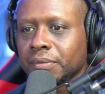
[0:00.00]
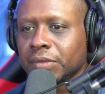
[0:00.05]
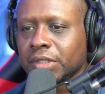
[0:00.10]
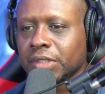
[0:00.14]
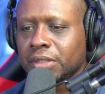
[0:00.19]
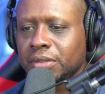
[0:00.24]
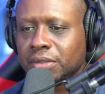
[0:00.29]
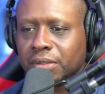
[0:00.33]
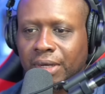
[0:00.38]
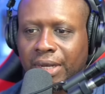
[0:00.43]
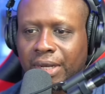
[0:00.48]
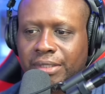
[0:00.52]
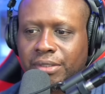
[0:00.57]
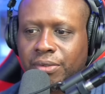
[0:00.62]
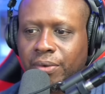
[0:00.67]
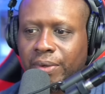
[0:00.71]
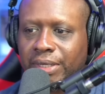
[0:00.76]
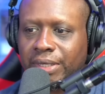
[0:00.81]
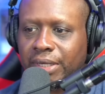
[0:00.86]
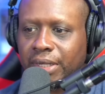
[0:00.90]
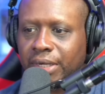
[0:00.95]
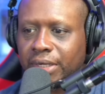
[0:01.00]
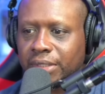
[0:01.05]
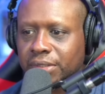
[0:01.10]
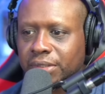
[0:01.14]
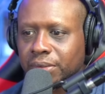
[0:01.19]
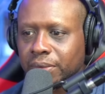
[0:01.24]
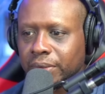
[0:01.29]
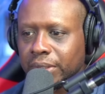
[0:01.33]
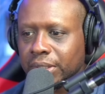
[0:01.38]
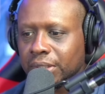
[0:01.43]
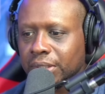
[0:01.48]
So let's go ahead and get
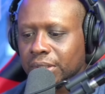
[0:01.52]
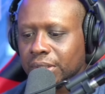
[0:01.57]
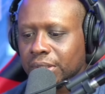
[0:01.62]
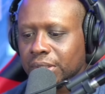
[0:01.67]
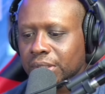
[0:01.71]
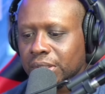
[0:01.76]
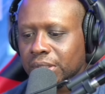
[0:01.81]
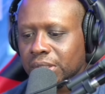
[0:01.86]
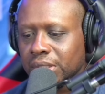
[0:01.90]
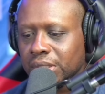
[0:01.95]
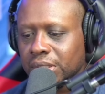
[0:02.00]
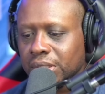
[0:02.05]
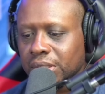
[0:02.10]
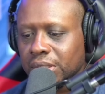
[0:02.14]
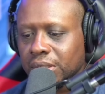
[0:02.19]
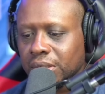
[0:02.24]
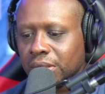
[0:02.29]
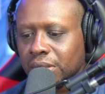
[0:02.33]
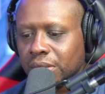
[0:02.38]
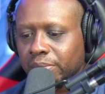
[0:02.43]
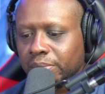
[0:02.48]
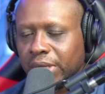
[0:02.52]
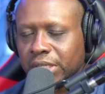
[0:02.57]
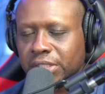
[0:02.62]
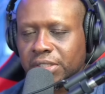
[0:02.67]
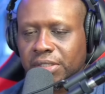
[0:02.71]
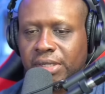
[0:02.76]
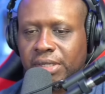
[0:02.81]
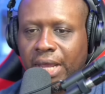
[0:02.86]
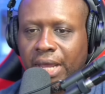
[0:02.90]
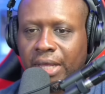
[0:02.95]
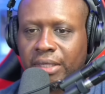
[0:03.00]
into it. Make
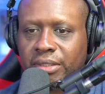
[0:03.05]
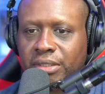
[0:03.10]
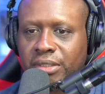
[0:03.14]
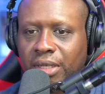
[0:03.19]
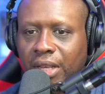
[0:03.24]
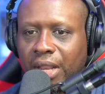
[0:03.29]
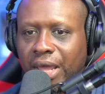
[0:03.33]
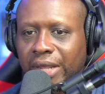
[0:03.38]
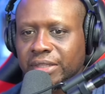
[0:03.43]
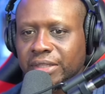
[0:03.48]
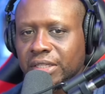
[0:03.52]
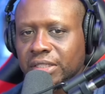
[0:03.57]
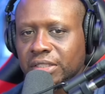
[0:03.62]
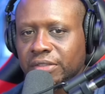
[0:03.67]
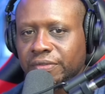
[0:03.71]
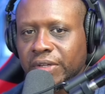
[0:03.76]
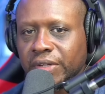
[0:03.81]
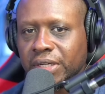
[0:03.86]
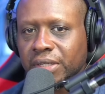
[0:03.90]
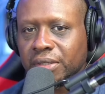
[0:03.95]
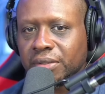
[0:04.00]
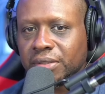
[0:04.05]
sure you guys like this video,